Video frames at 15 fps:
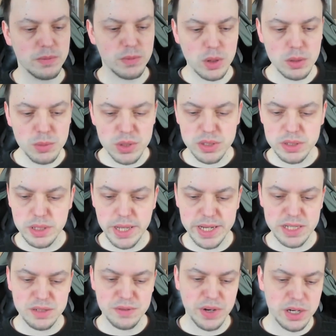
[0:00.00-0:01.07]
almost
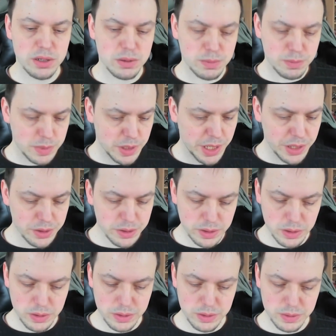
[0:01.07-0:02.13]
last figure here
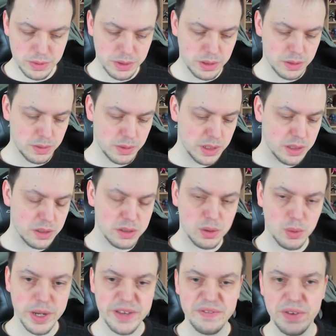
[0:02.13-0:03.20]
uh, in this
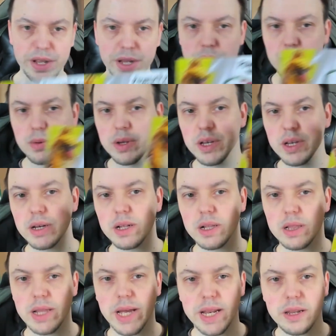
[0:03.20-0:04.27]
quick video
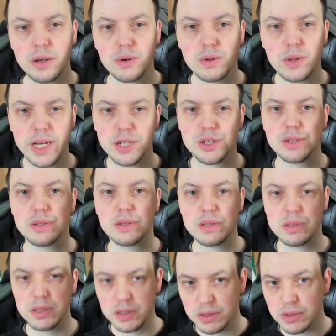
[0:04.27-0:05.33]
Lightning Collection
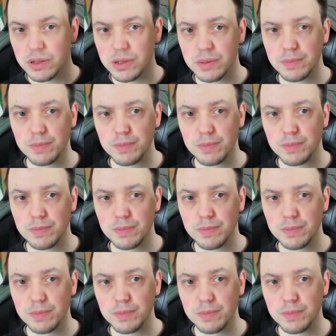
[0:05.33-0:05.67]
Snizard,